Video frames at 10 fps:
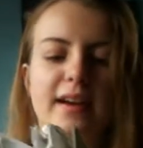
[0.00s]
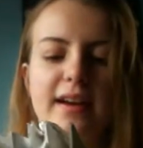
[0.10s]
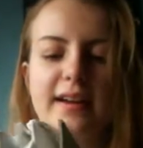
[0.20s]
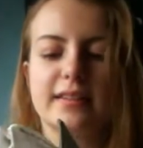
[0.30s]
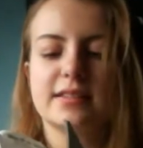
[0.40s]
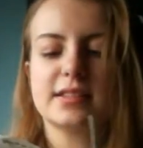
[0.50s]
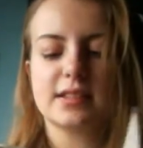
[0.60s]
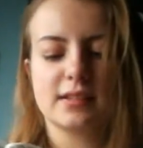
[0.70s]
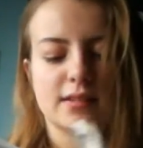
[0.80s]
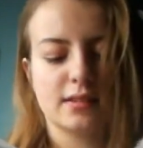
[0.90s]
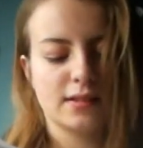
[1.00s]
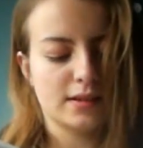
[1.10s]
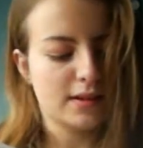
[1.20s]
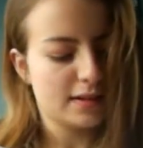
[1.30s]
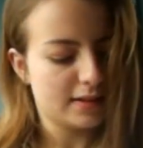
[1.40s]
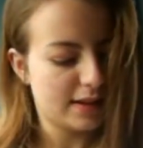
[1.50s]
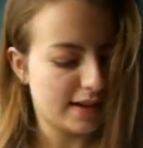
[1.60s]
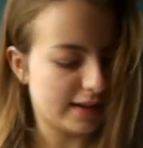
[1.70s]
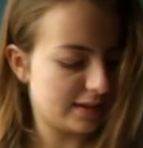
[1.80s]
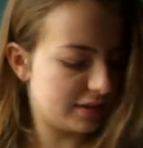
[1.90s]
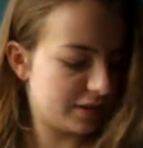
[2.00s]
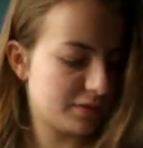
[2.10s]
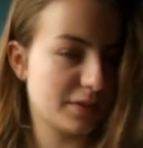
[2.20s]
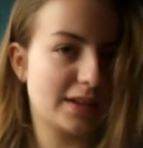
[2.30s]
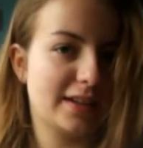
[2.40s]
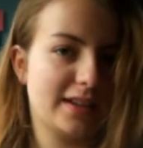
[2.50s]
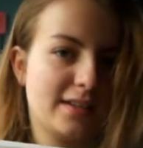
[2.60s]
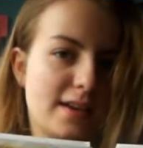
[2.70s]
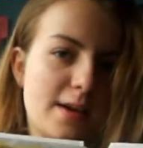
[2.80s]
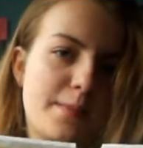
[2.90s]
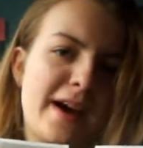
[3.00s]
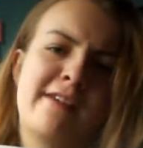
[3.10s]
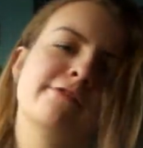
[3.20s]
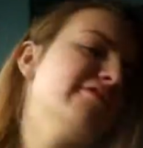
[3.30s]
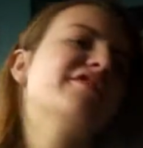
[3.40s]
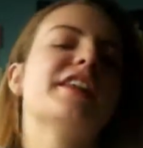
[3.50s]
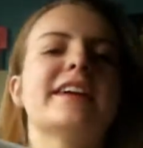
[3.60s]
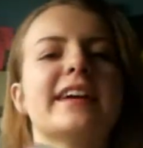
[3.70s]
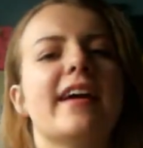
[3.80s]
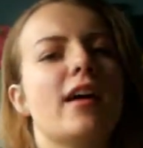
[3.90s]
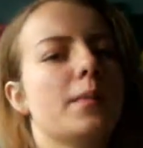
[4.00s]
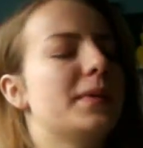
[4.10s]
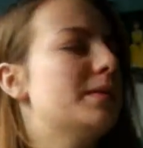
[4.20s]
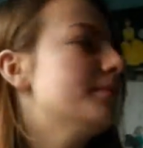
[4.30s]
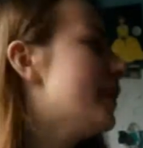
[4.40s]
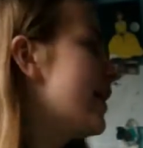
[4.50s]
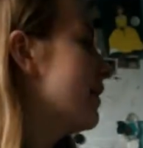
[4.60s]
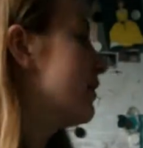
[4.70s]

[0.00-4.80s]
and yeah, it's just really about filling it up and being